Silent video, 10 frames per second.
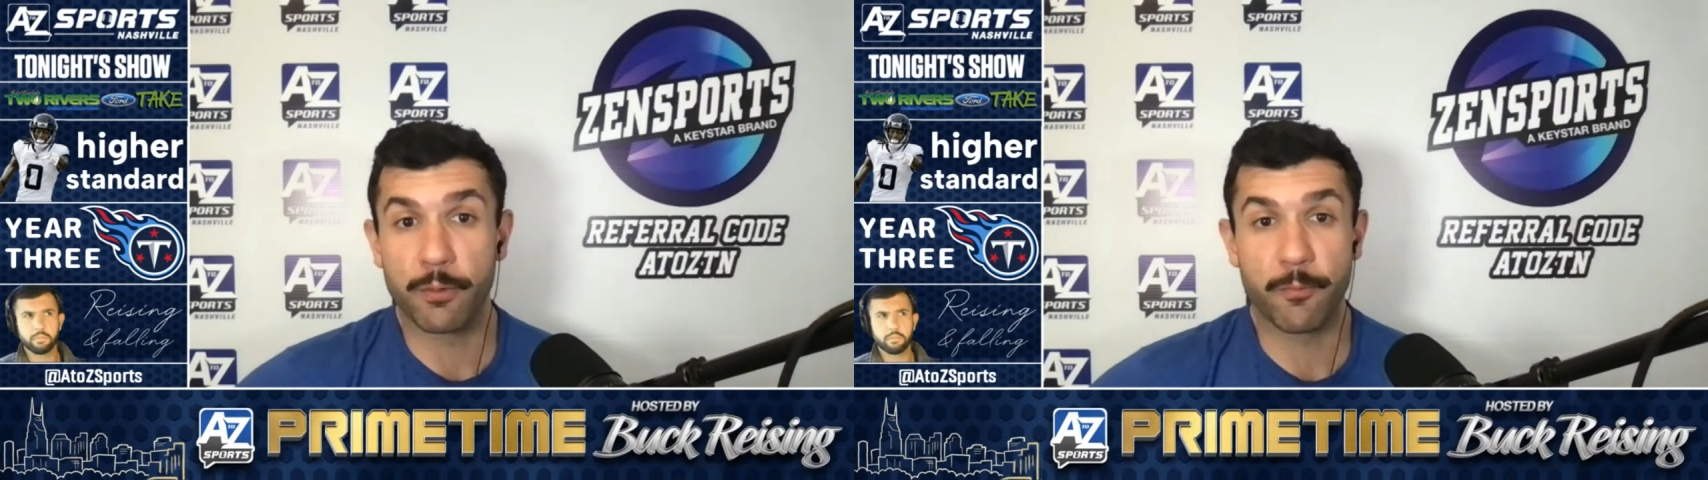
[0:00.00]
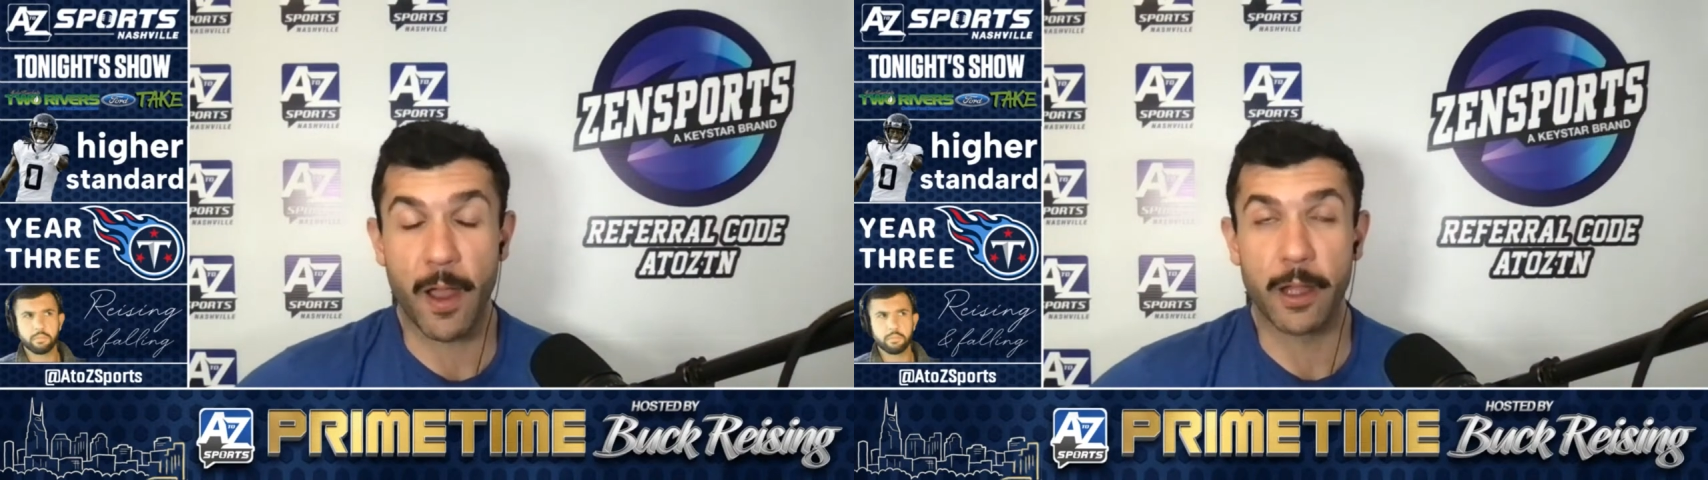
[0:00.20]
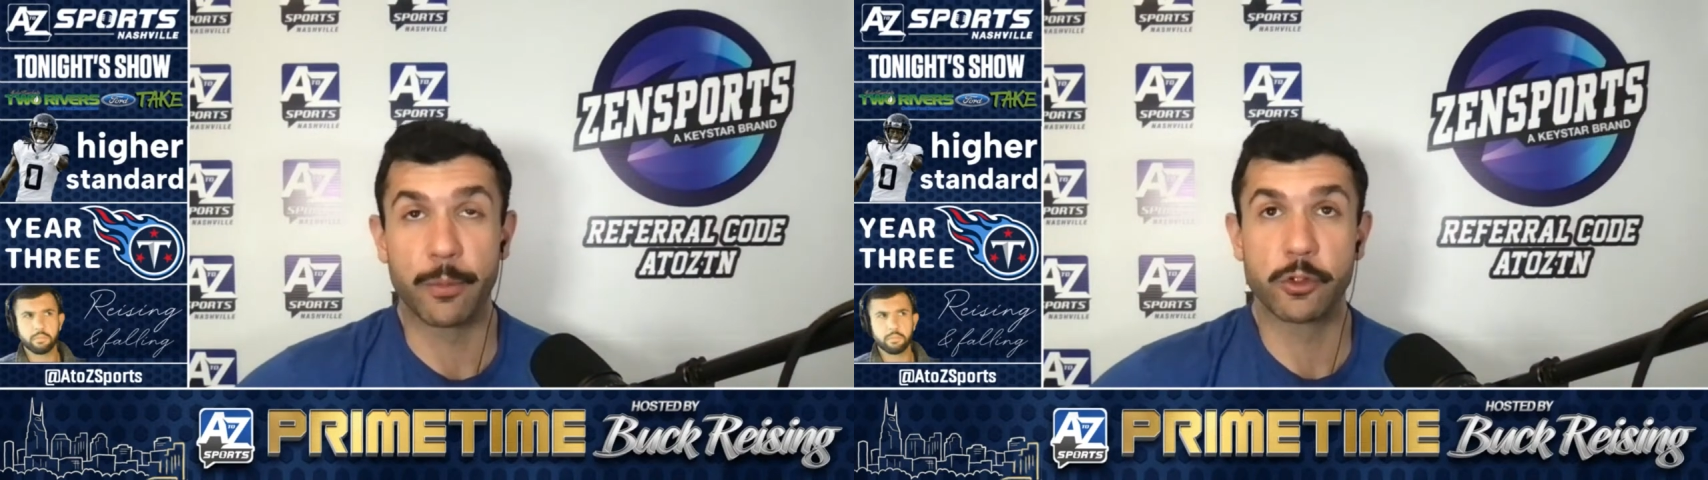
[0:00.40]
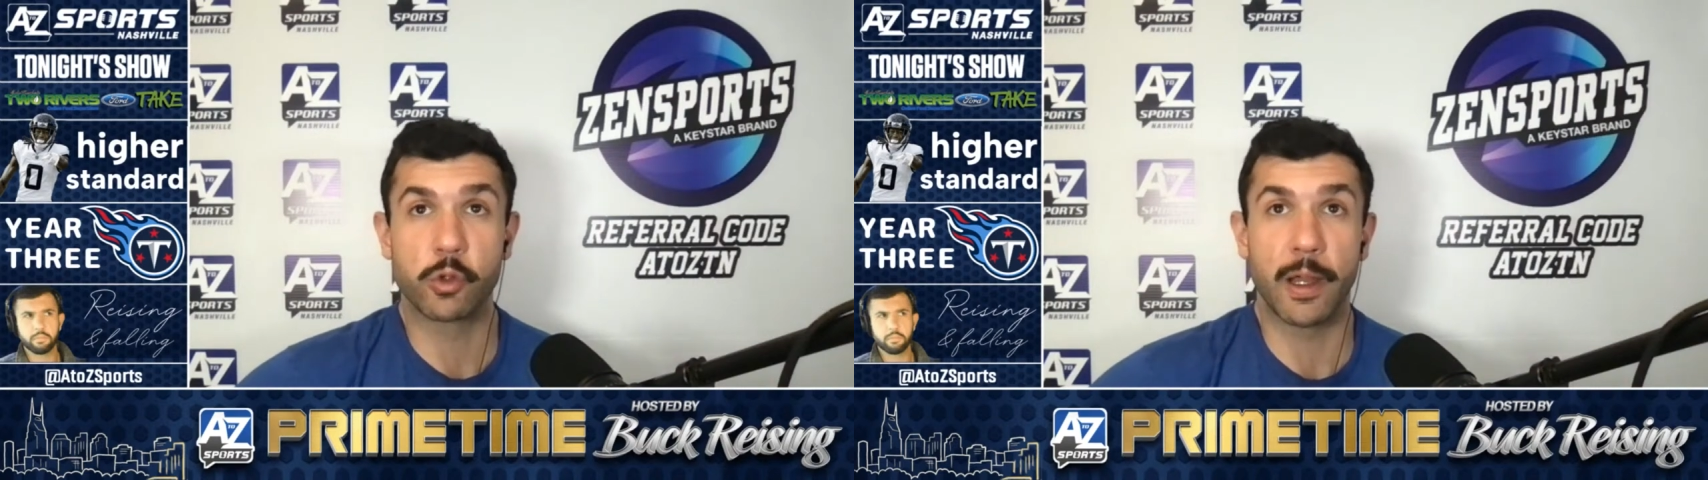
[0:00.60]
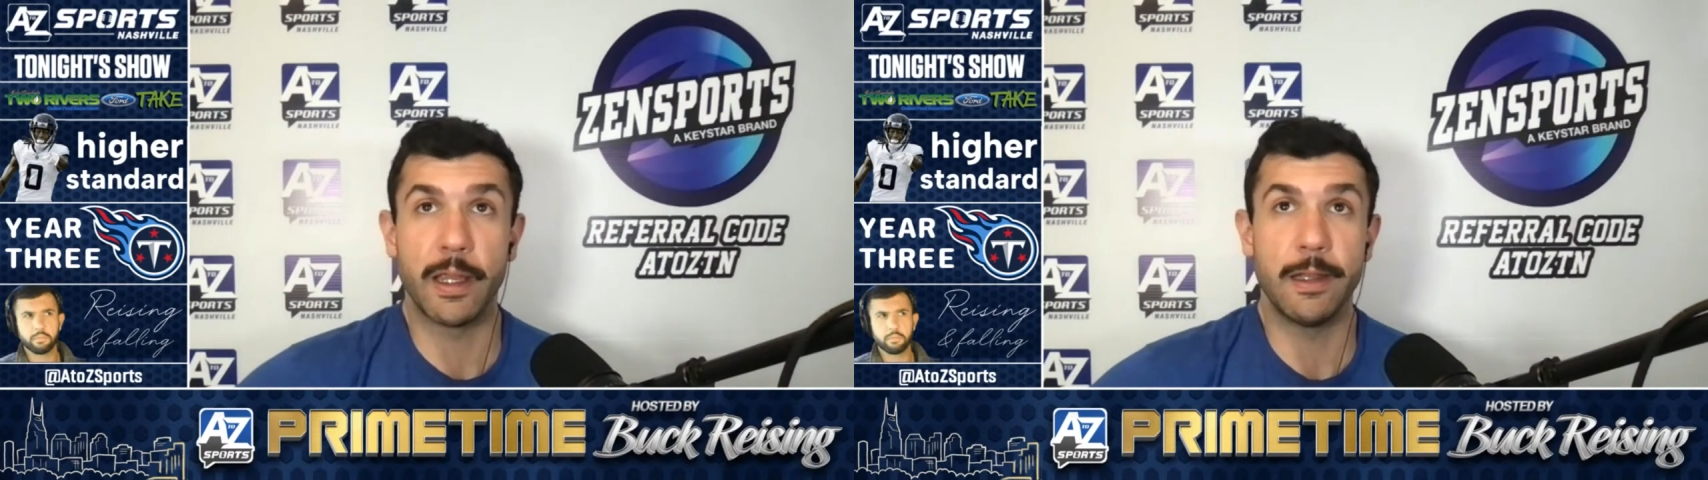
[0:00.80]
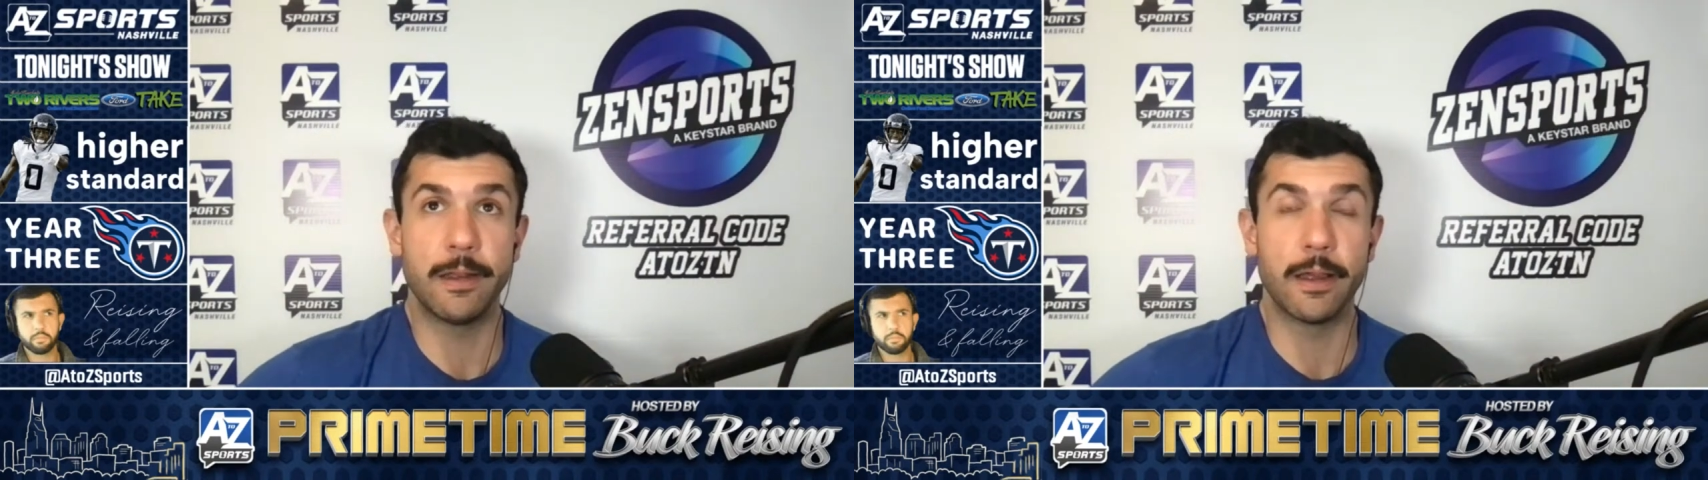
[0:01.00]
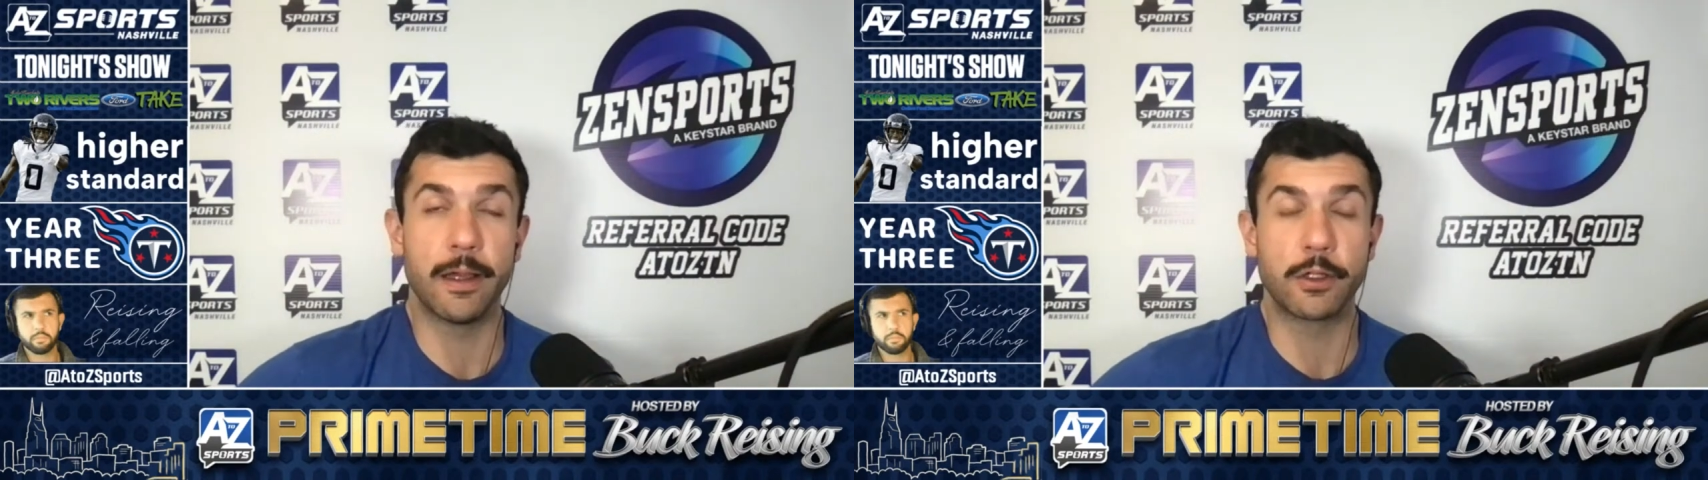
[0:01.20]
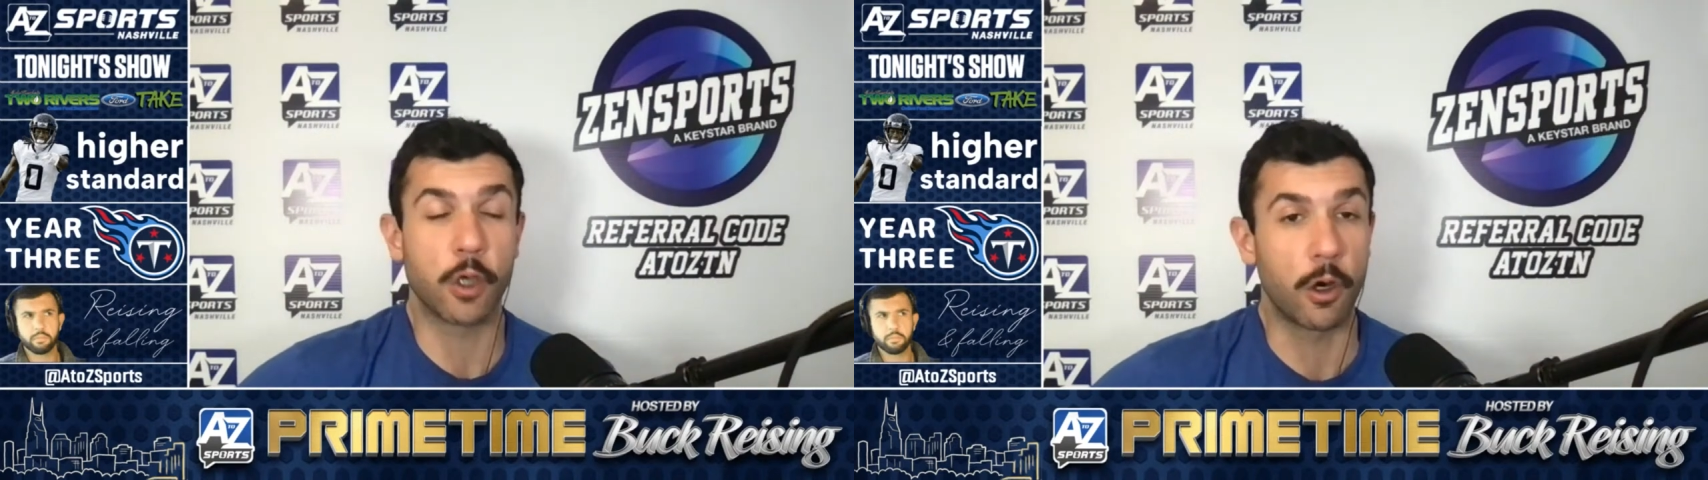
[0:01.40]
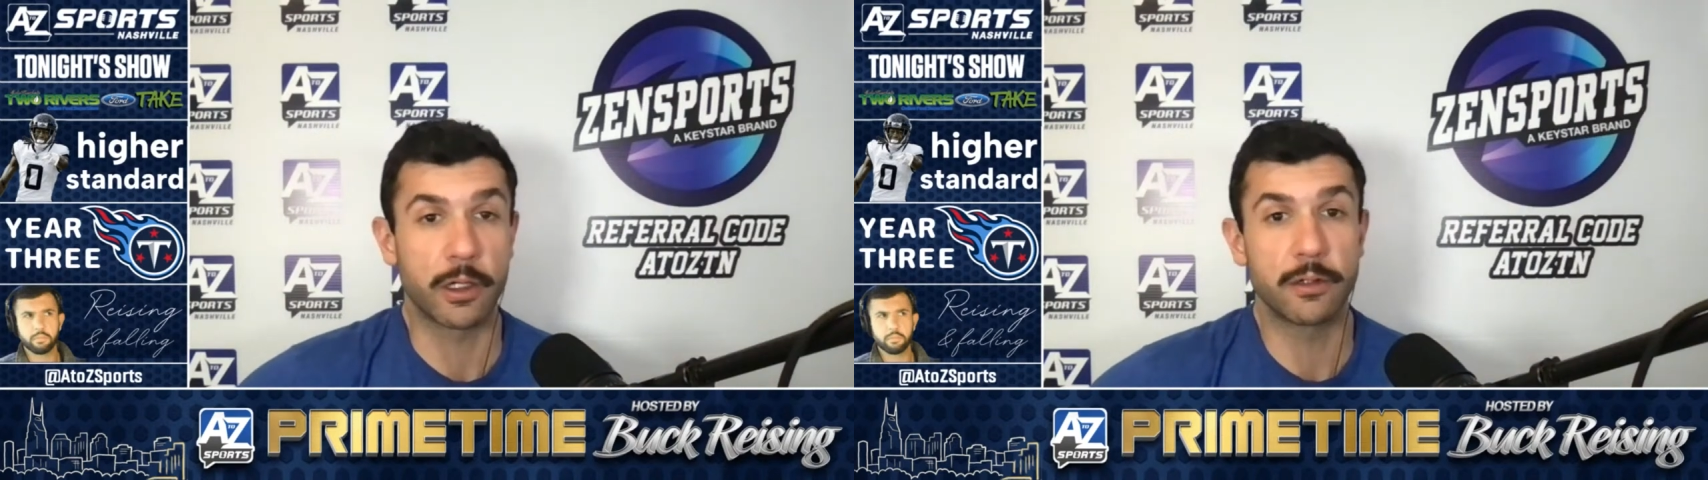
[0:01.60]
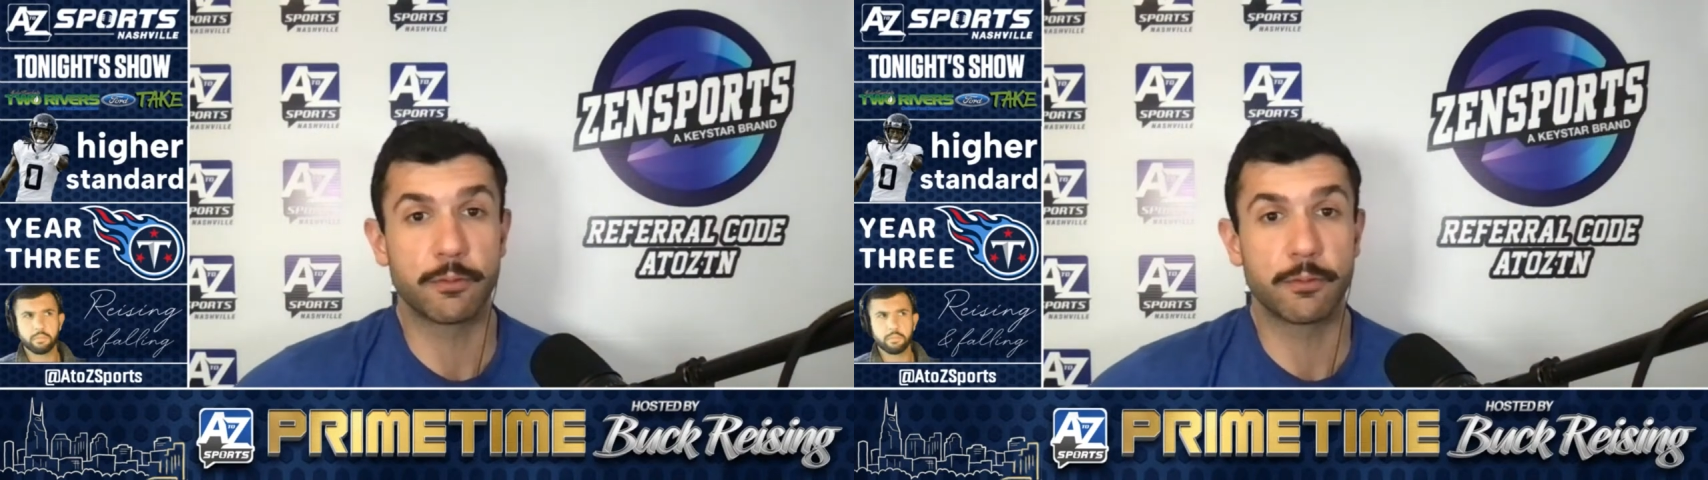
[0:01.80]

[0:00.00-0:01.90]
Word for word: of a viable trade uh, target